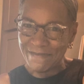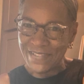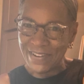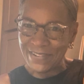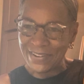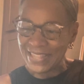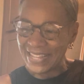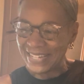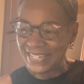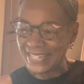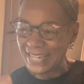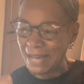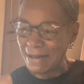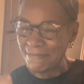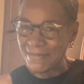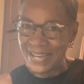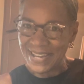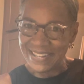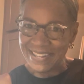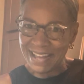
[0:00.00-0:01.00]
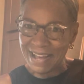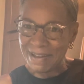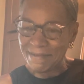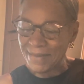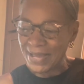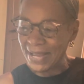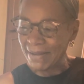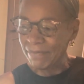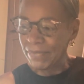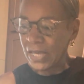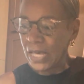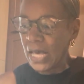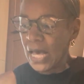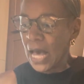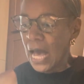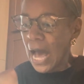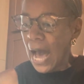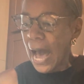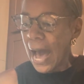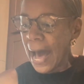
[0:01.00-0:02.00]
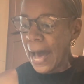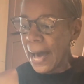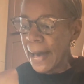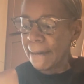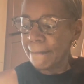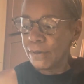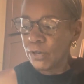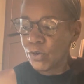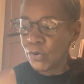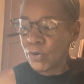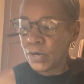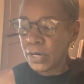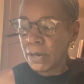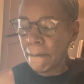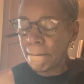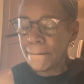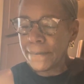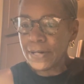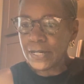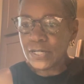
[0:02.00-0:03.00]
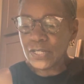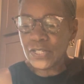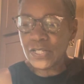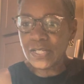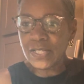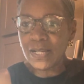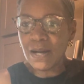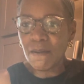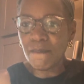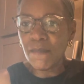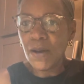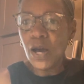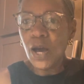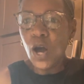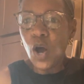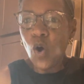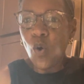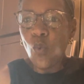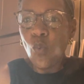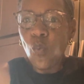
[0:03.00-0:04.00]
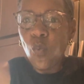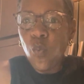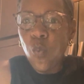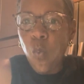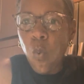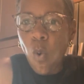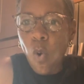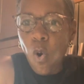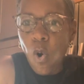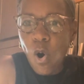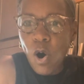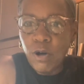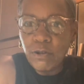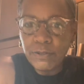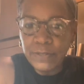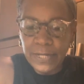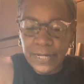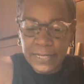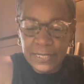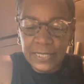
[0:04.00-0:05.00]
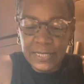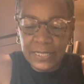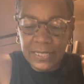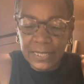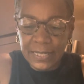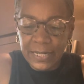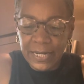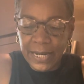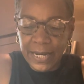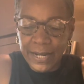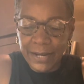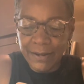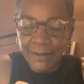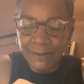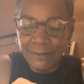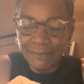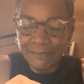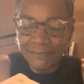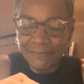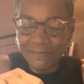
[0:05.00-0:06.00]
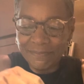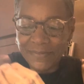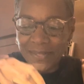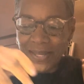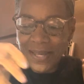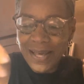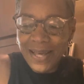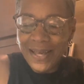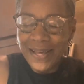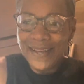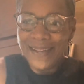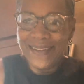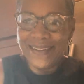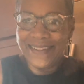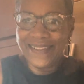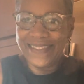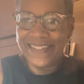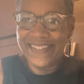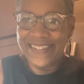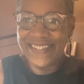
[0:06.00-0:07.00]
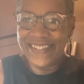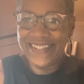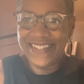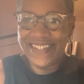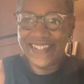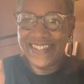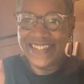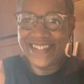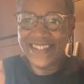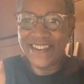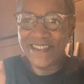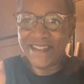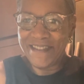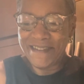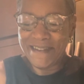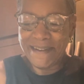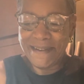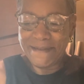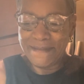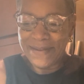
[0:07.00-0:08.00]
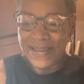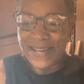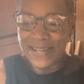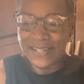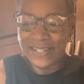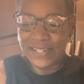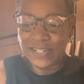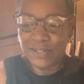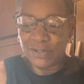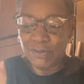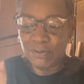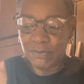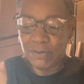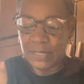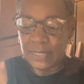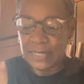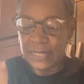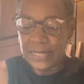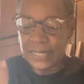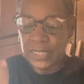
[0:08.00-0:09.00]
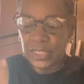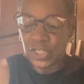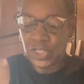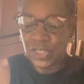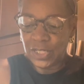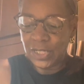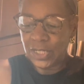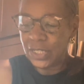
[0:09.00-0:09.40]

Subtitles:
tummy, I'm going to put some walnuts in there. This is going to be so delicious.